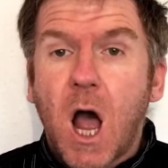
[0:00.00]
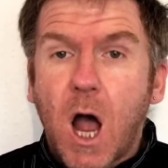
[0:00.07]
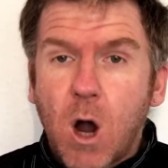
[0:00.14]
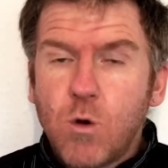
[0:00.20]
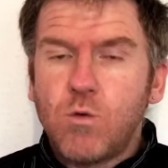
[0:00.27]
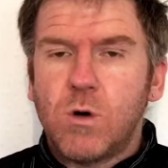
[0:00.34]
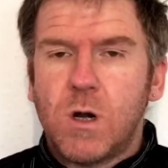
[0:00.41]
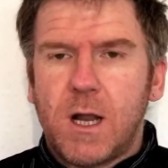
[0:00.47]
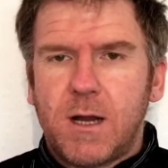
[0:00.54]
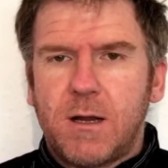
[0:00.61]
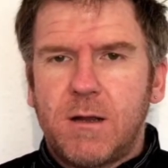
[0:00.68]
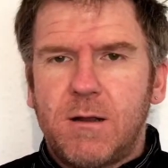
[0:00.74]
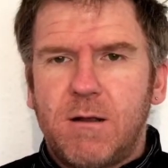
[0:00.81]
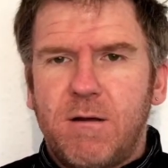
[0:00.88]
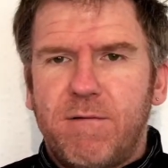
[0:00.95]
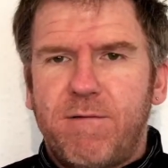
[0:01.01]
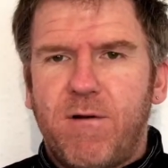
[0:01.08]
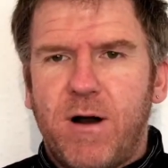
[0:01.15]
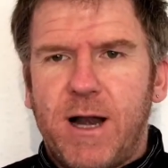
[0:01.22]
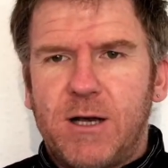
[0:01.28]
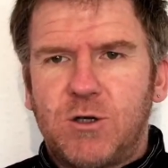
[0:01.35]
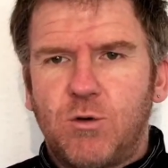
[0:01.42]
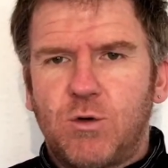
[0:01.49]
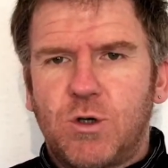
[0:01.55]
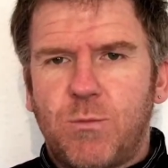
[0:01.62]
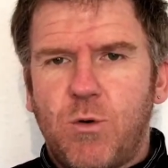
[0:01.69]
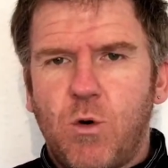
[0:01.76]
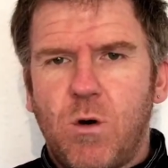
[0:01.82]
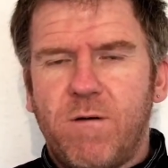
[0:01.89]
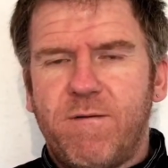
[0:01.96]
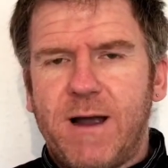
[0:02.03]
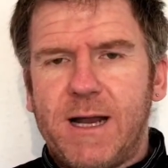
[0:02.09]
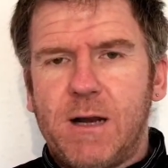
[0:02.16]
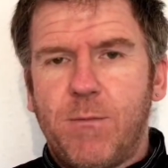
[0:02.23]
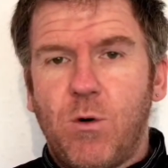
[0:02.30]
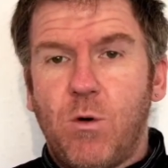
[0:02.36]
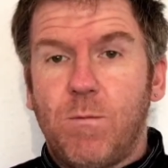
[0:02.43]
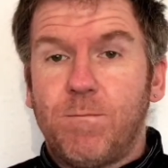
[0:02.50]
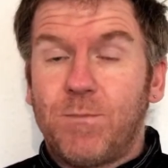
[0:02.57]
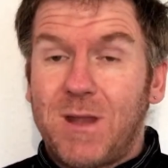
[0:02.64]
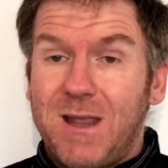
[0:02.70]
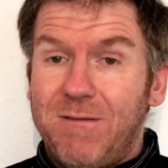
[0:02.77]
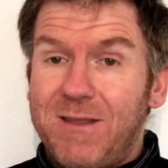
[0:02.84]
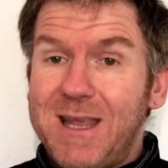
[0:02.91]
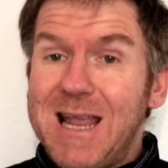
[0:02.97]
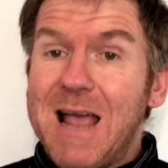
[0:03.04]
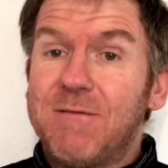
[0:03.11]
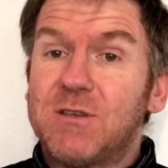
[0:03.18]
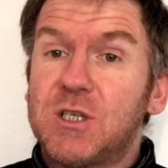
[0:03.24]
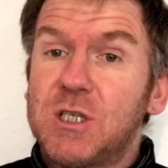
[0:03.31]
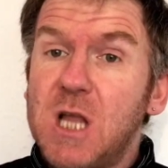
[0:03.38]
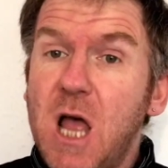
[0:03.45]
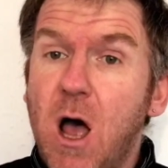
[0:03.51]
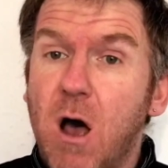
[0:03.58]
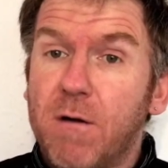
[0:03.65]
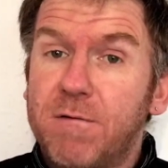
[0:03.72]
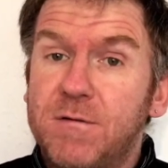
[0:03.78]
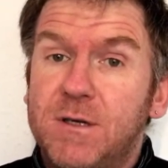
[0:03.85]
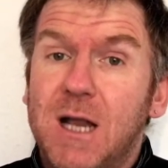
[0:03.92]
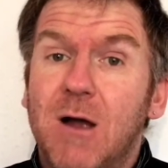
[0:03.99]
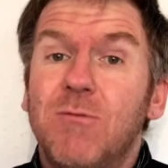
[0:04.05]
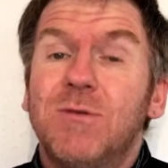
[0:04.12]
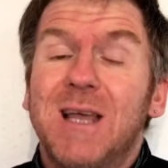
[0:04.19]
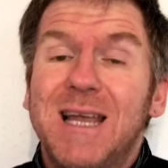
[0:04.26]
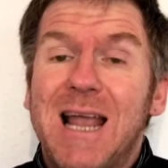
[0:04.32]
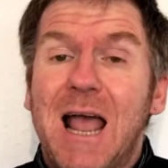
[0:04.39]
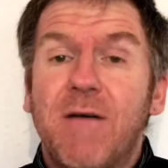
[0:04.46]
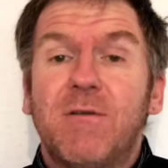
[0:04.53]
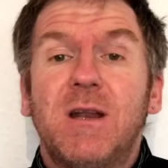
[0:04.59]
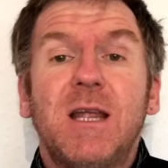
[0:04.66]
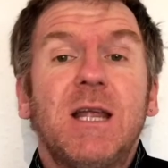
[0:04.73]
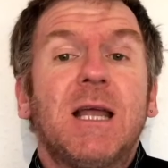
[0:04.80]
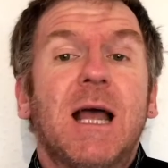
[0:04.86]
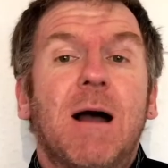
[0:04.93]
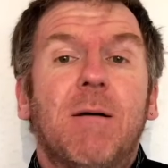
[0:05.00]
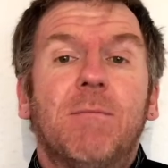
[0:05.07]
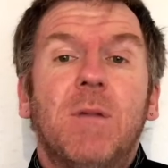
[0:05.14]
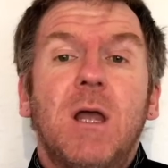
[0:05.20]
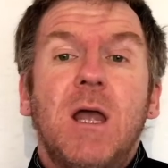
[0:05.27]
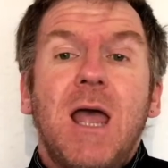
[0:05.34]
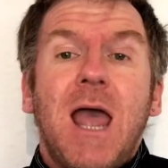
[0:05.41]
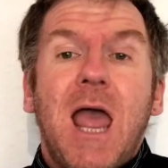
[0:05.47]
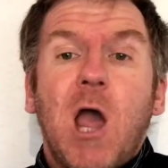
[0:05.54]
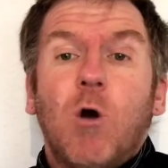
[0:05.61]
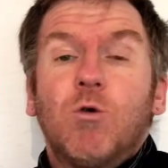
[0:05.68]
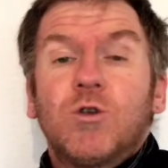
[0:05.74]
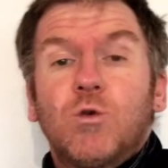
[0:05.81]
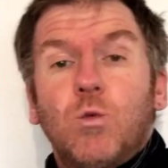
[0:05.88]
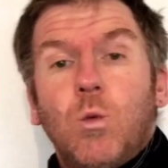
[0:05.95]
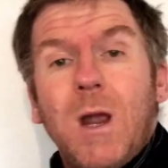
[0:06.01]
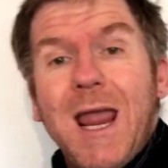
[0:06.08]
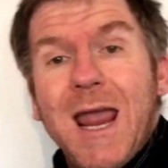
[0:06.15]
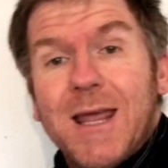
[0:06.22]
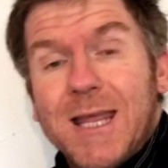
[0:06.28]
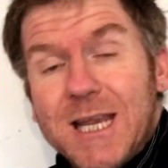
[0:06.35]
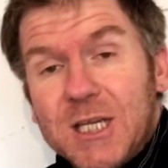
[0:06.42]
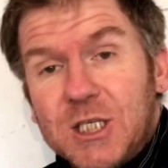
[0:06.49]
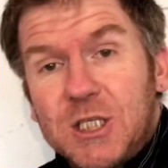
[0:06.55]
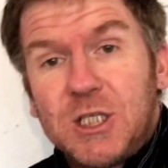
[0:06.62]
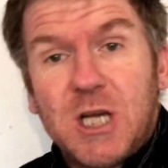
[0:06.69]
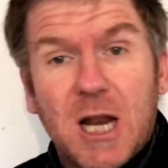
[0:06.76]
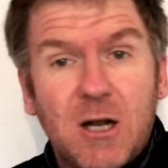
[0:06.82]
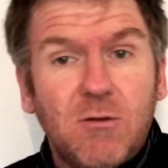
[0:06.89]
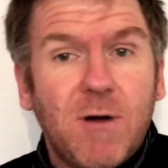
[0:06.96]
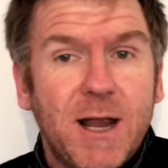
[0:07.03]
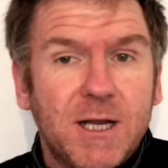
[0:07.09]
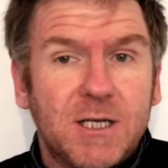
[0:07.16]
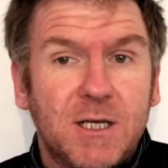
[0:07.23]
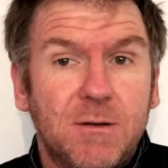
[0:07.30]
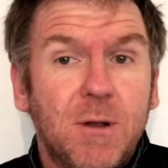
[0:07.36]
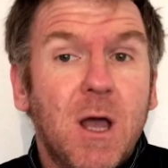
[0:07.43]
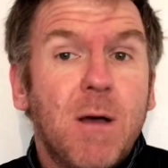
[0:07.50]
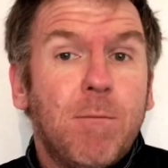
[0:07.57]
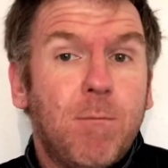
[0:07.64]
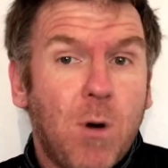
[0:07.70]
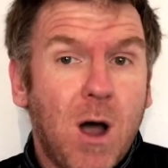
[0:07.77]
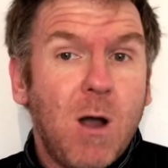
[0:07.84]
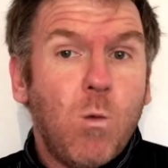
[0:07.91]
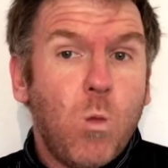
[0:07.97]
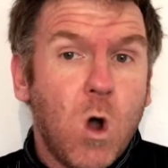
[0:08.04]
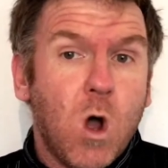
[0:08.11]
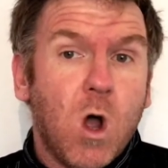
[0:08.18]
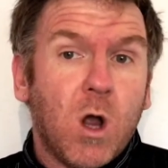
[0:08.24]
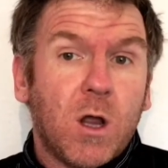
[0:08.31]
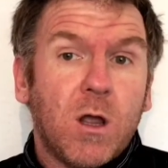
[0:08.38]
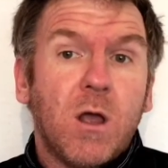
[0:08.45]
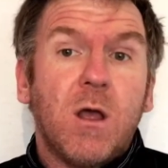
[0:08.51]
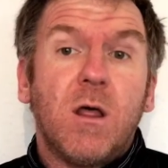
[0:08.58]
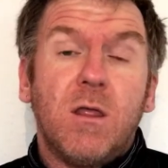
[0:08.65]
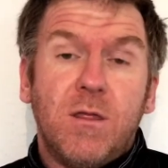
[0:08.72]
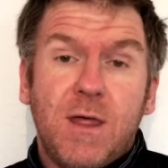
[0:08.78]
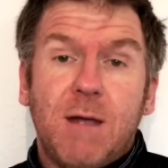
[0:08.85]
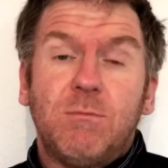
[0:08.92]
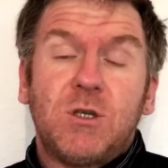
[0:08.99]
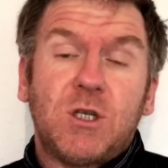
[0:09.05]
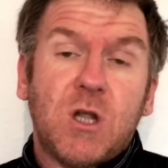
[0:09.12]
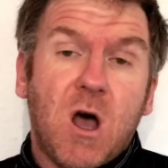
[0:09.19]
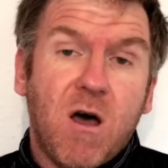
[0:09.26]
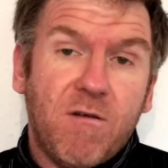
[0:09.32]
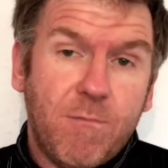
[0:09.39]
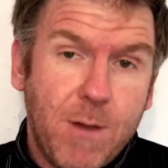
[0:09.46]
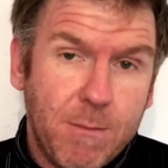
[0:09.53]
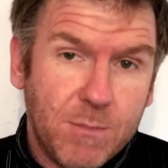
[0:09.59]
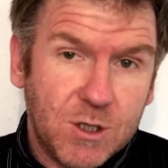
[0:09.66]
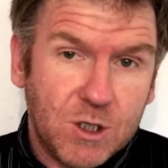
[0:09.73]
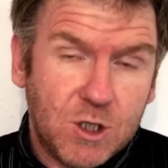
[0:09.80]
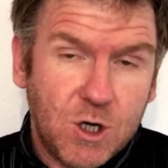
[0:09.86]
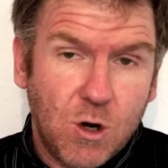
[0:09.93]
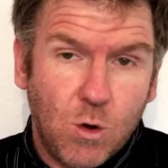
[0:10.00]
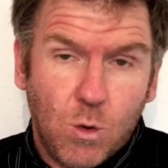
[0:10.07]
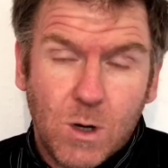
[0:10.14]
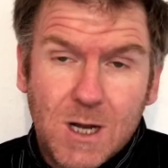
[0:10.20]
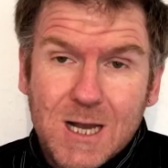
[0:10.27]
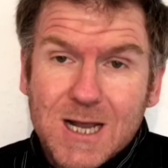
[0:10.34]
Only financial support available. If they have staff, don't they have an income elsewhere that is generated by work them staff members do?